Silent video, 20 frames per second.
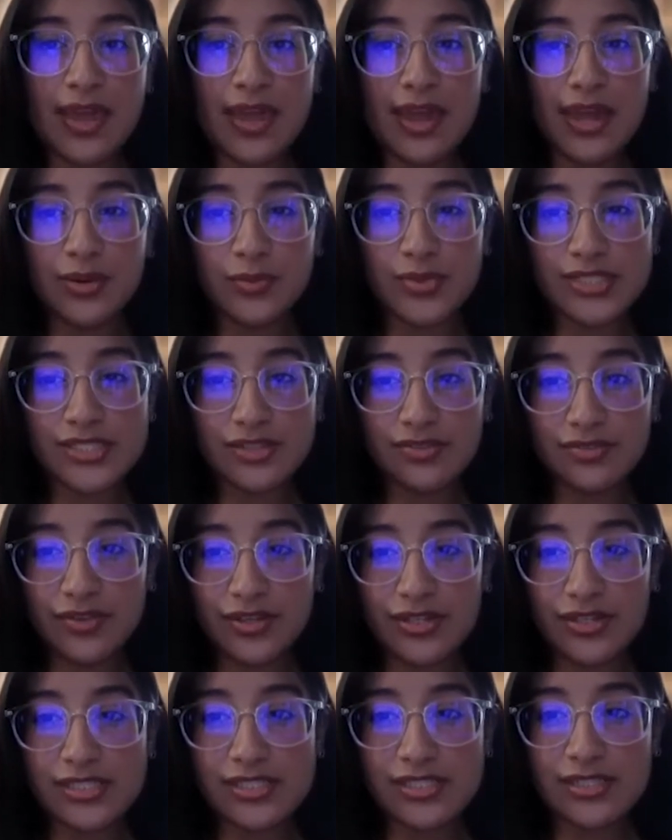and was the
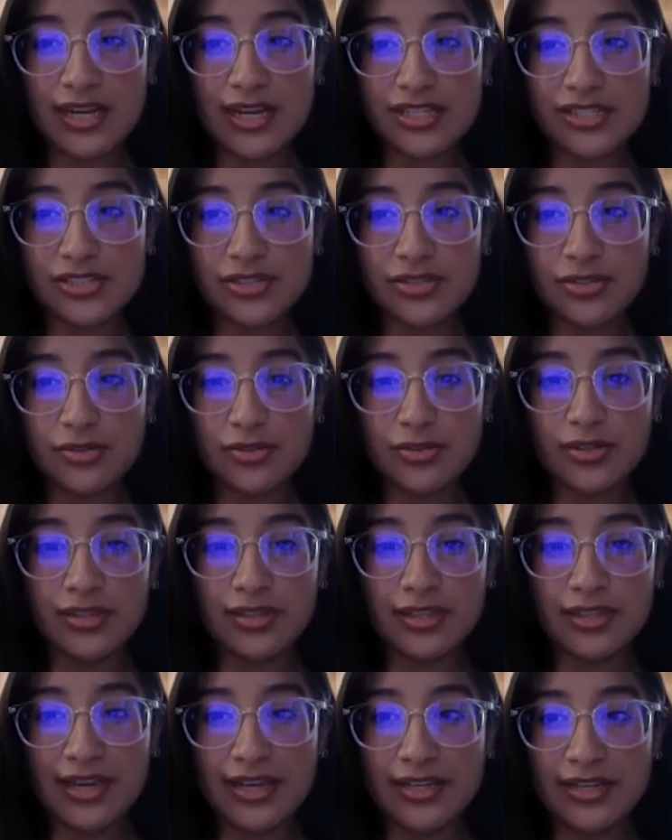first national
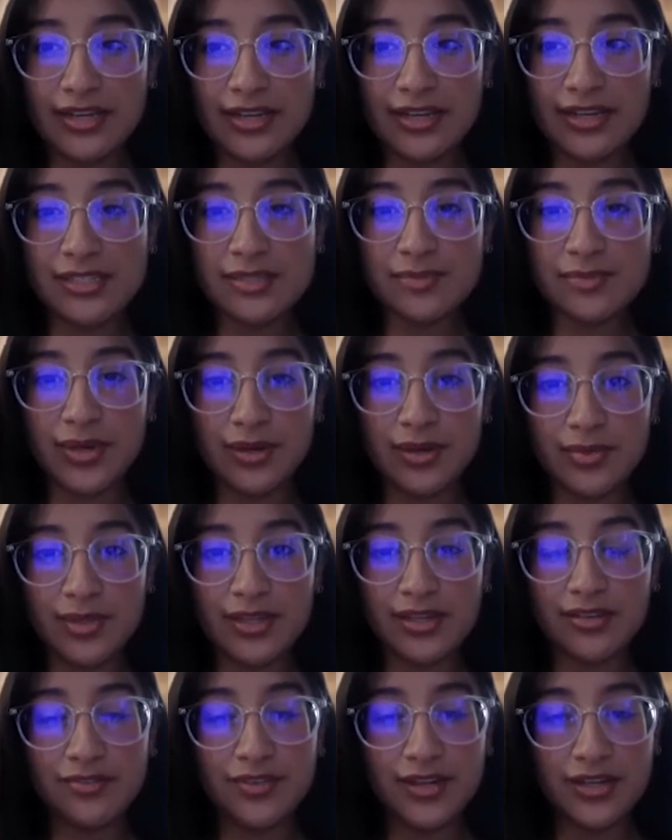Latinx
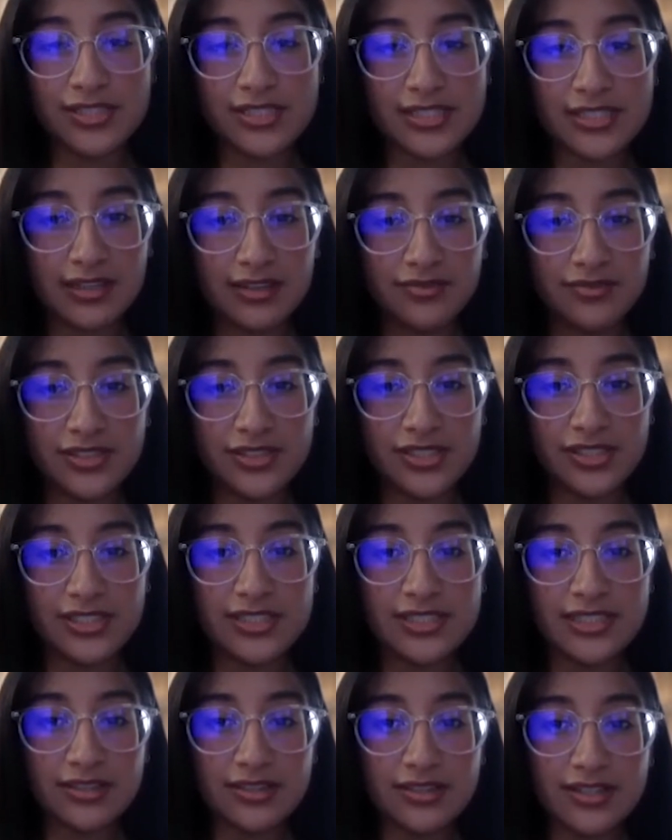public affairs television
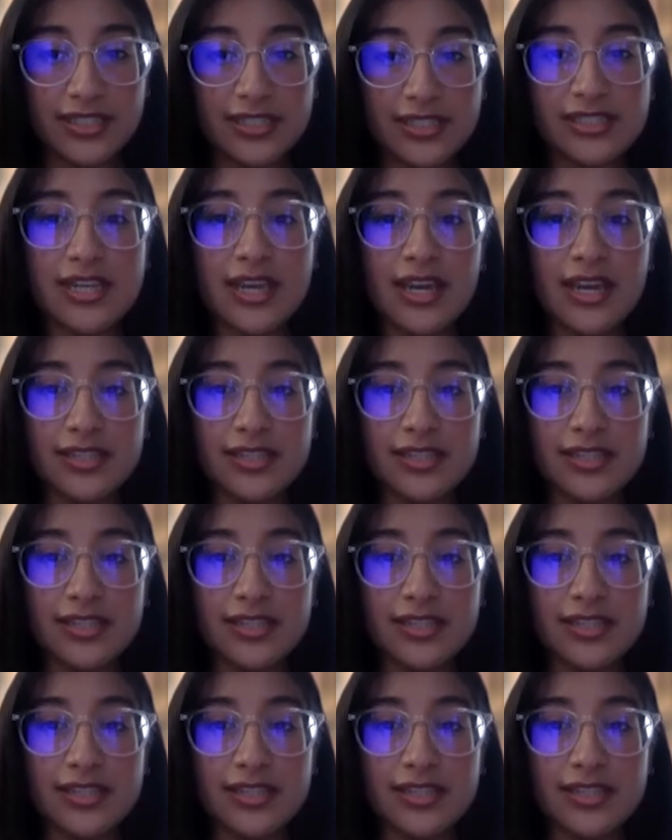series